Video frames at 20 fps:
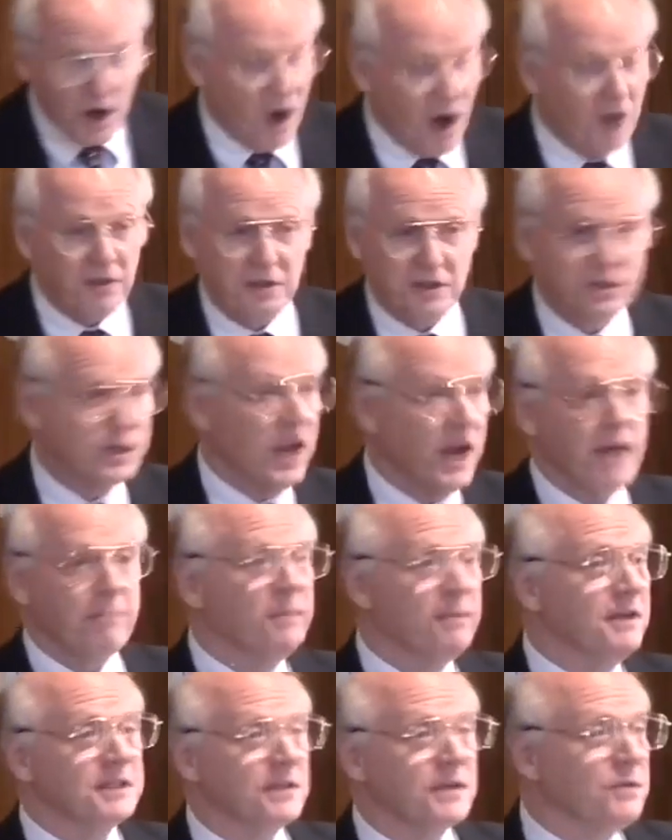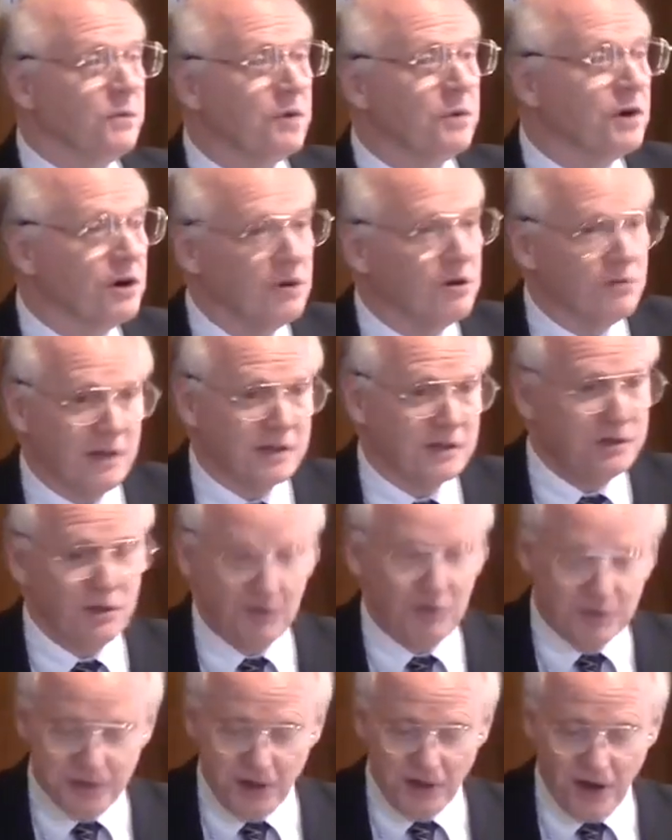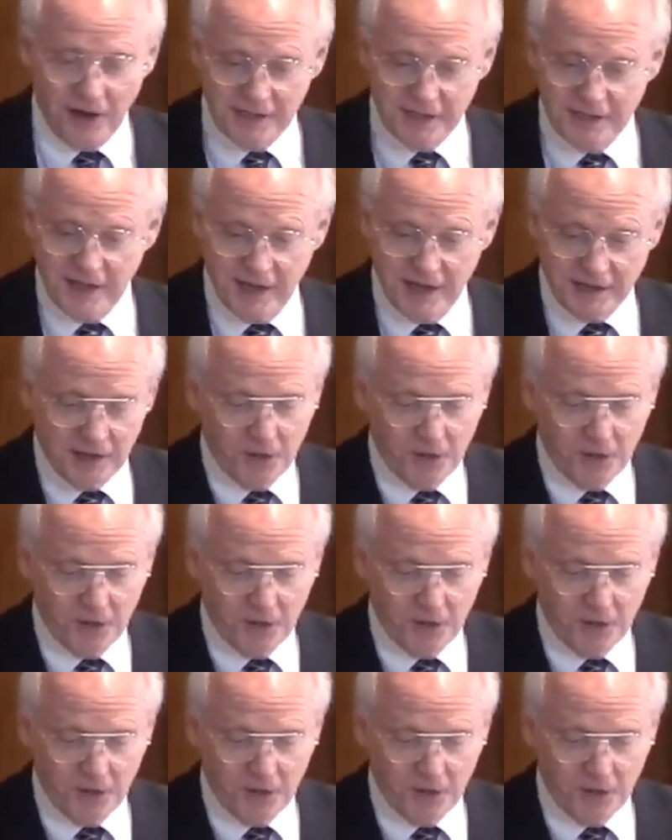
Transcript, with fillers: the champions of the world, as the old song says,